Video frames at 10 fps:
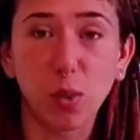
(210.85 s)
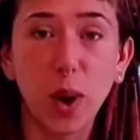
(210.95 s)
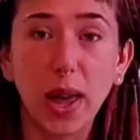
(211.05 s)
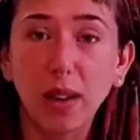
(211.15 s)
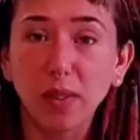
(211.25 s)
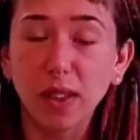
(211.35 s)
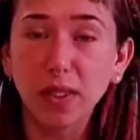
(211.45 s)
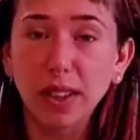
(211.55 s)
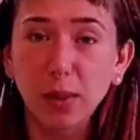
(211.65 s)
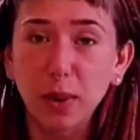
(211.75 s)
way of
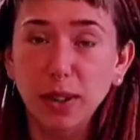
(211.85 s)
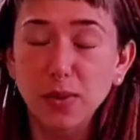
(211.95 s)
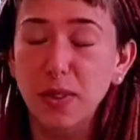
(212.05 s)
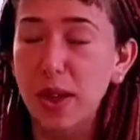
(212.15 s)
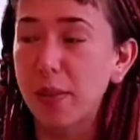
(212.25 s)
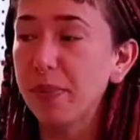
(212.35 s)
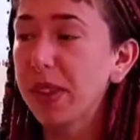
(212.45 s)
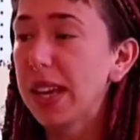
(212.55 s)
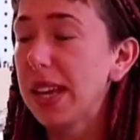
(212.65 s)
living that works for them.